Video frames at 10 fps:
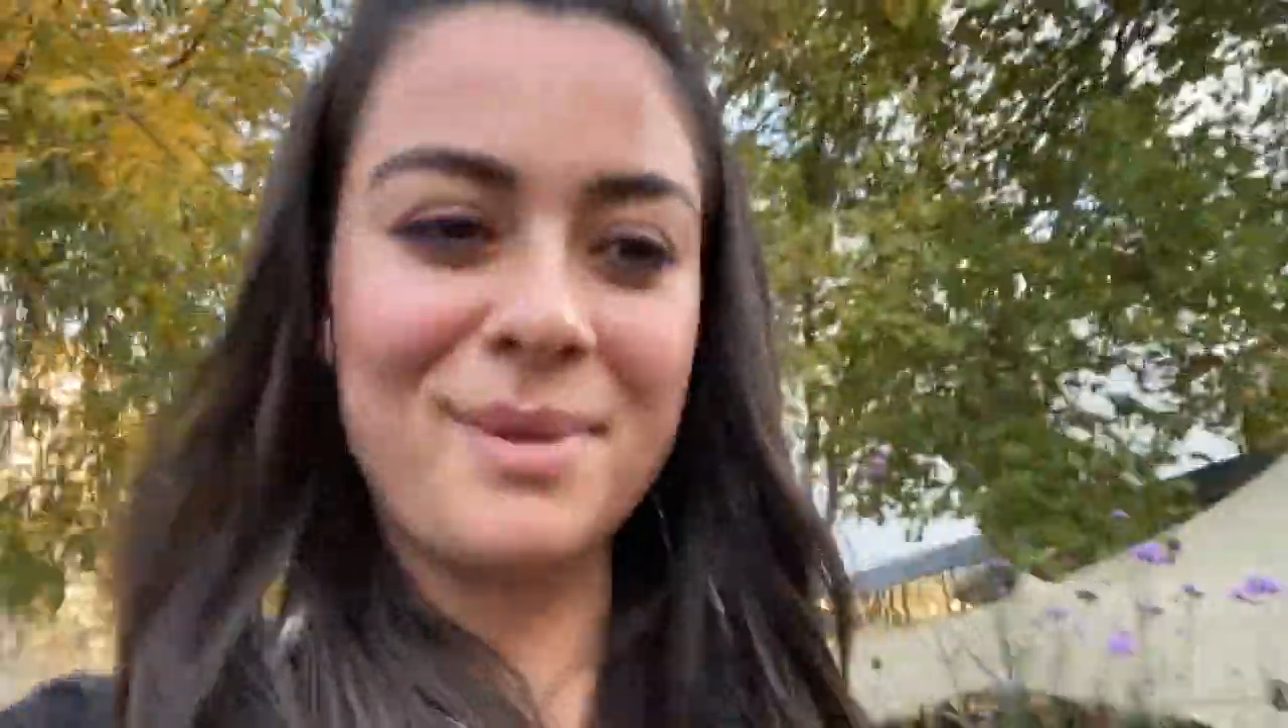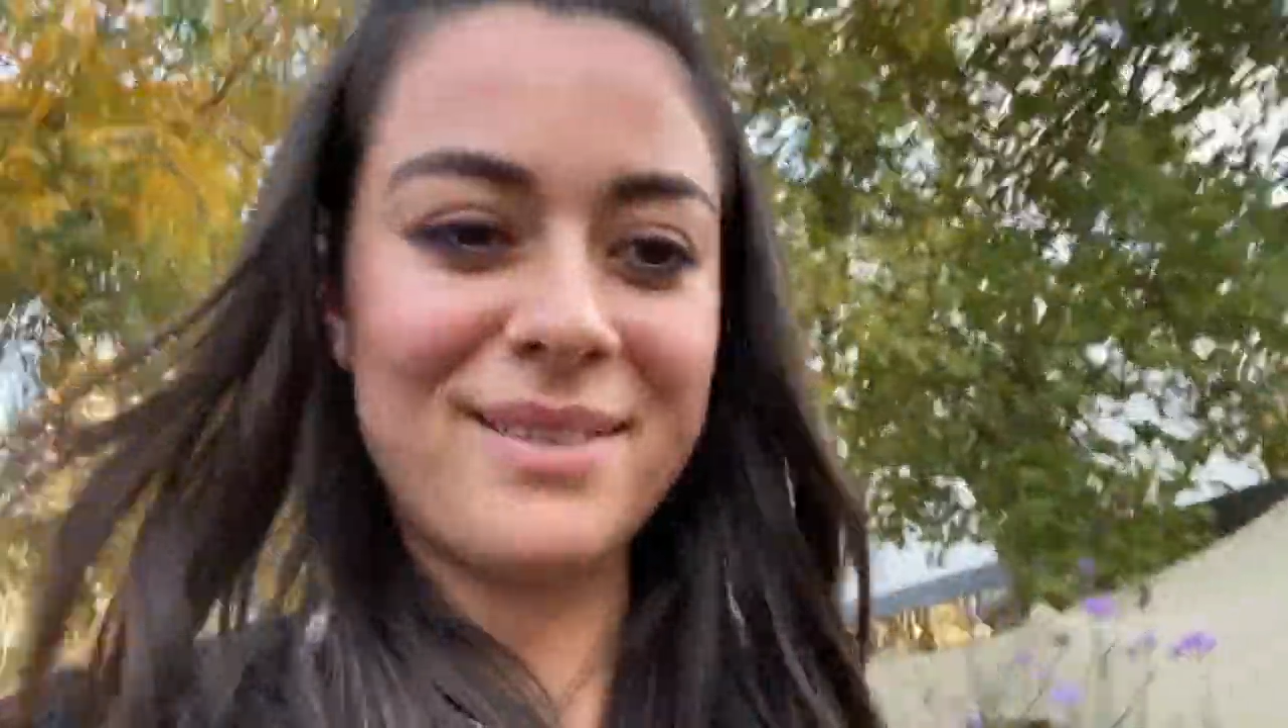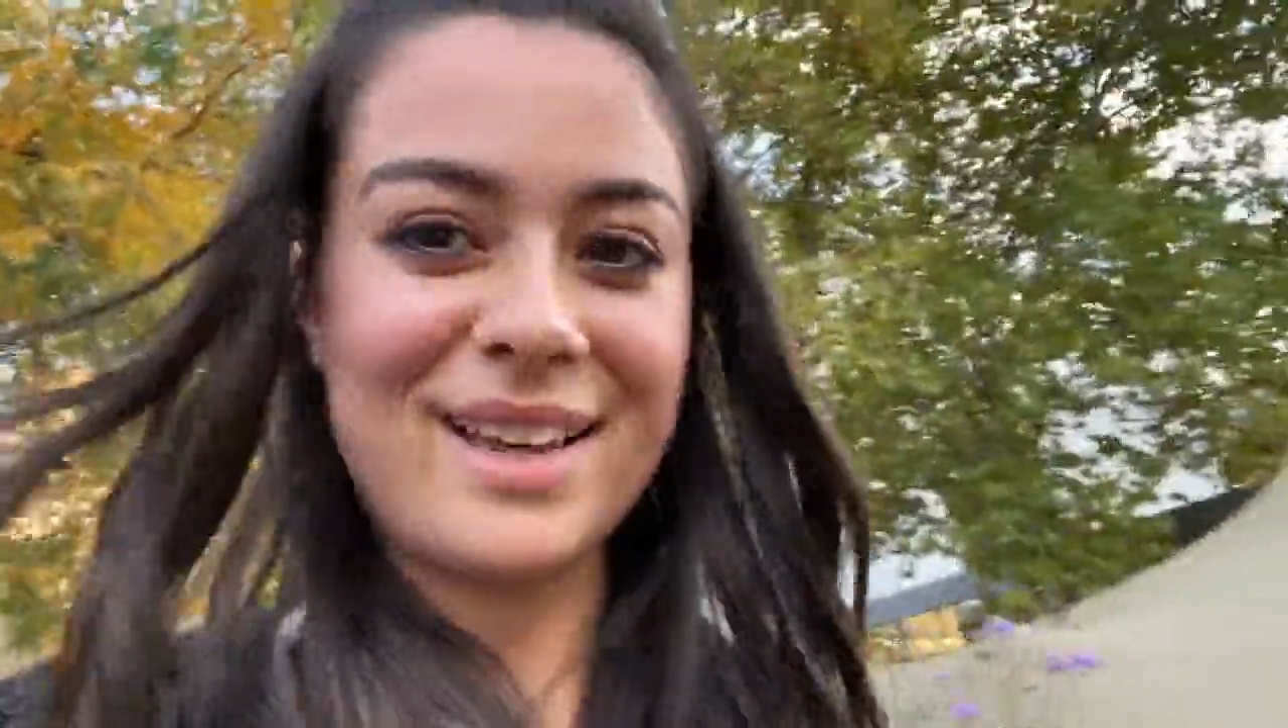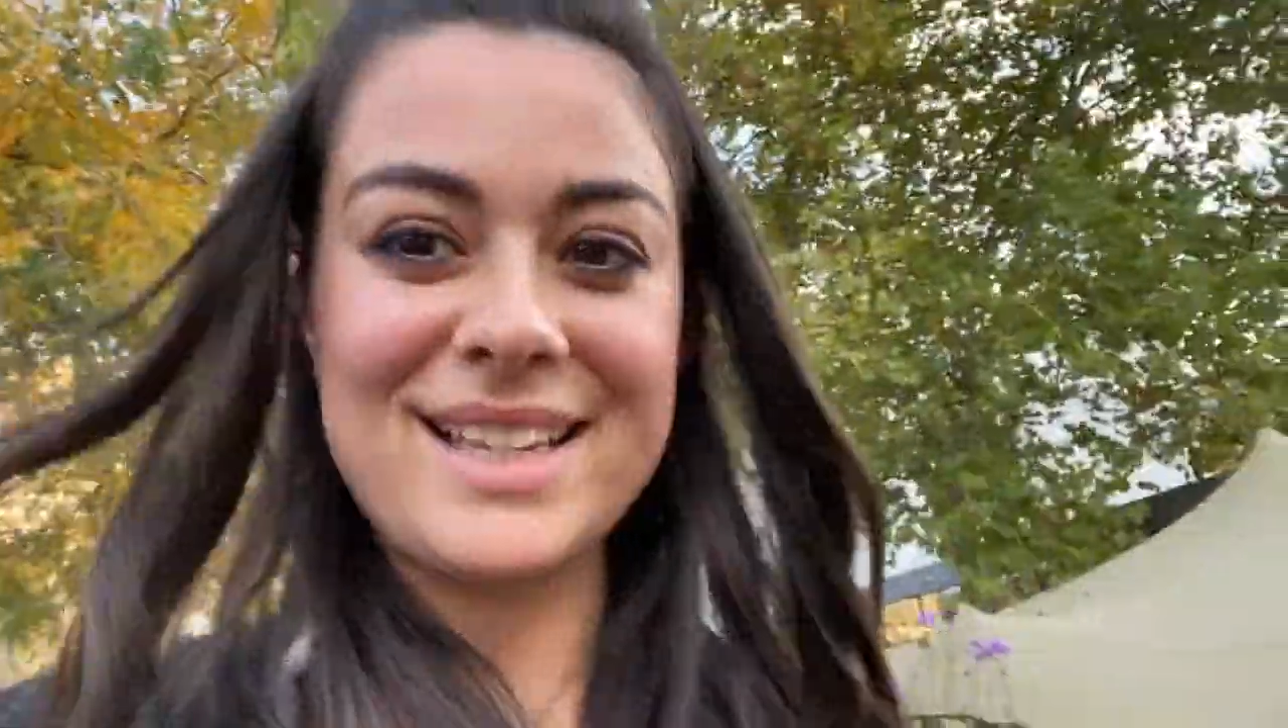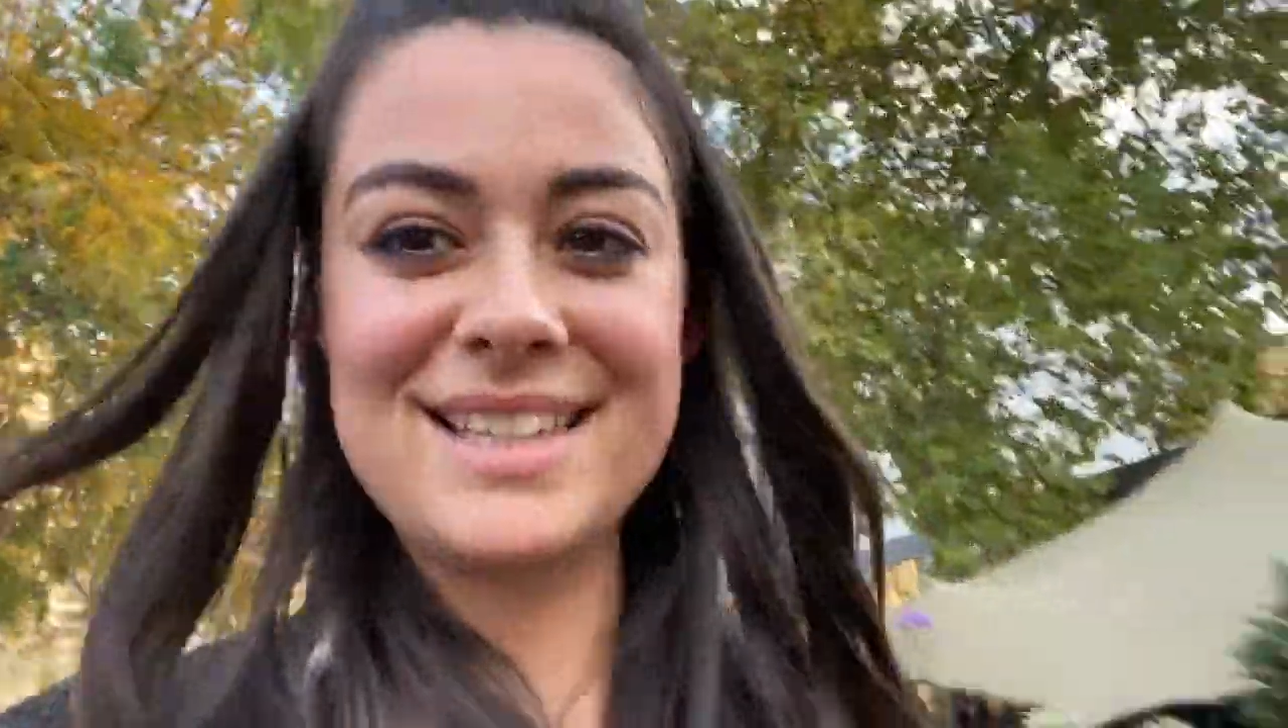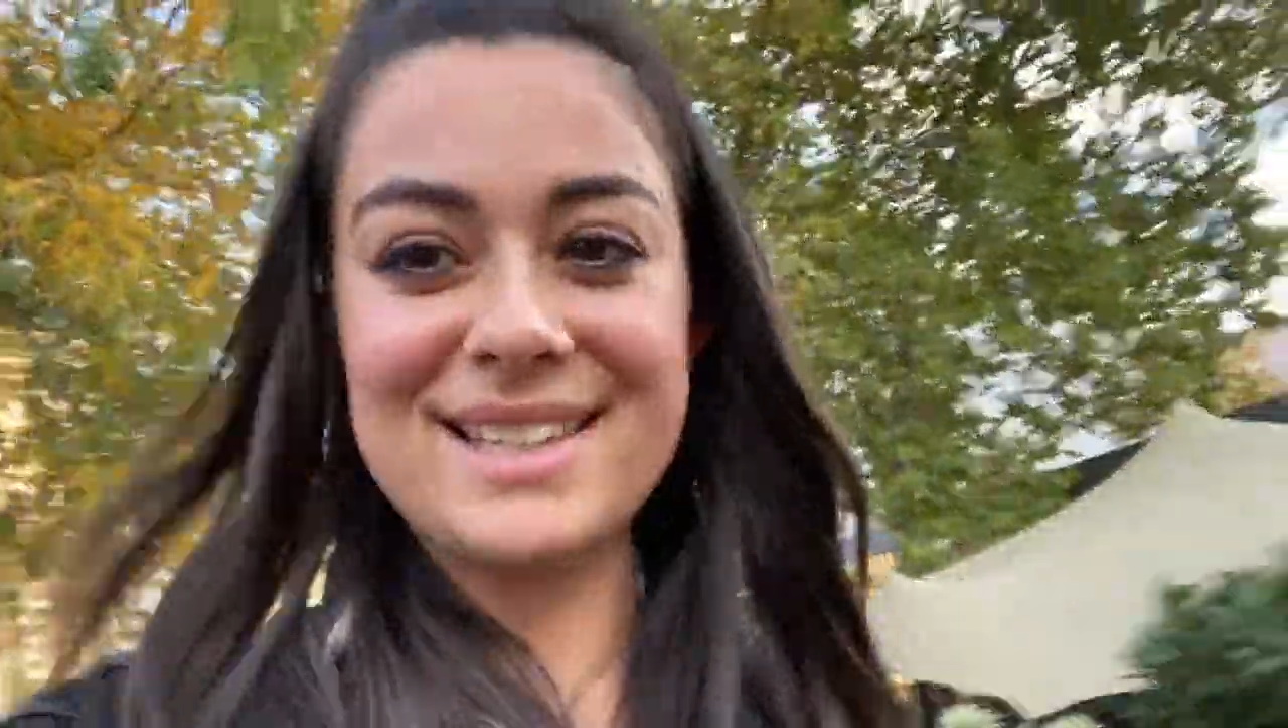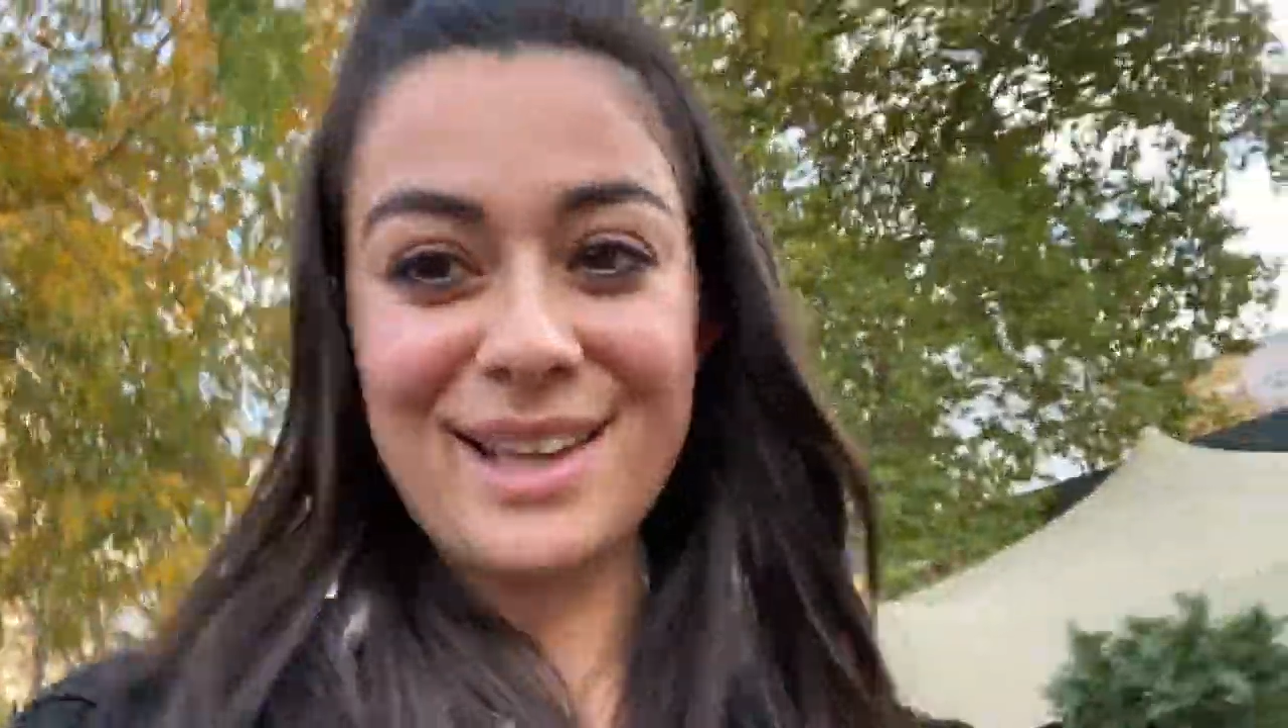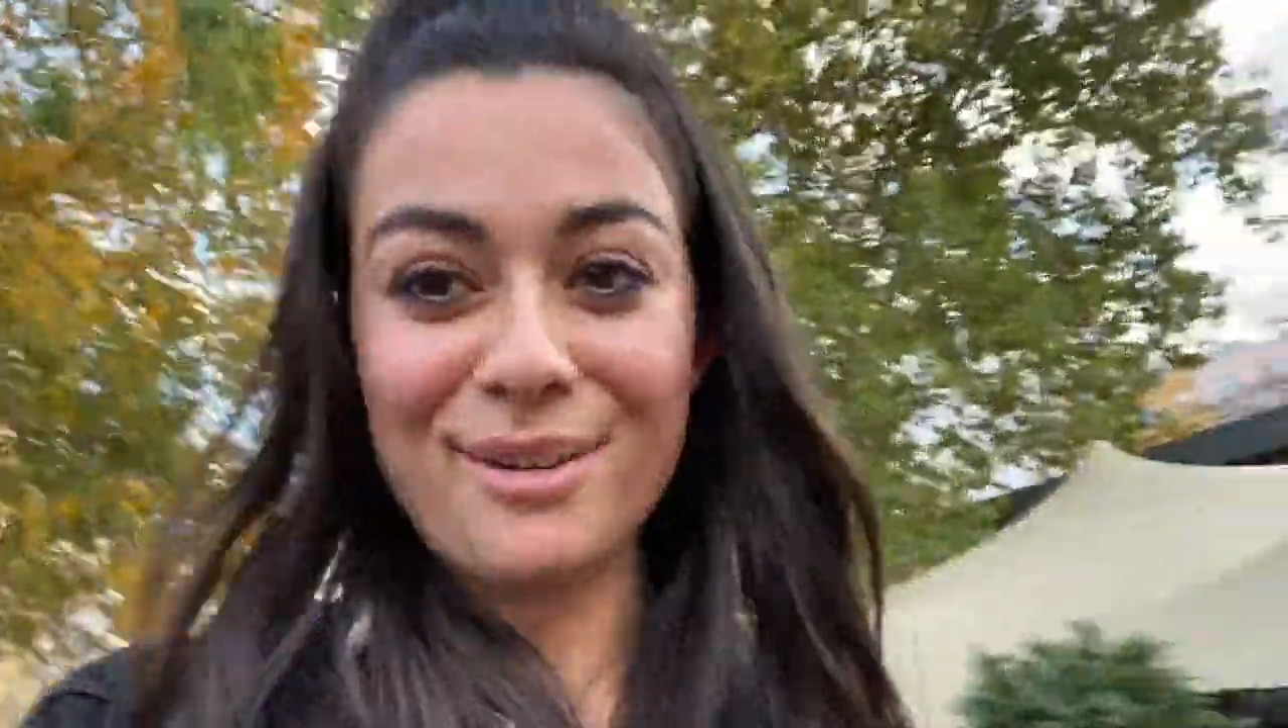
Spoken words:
my face is.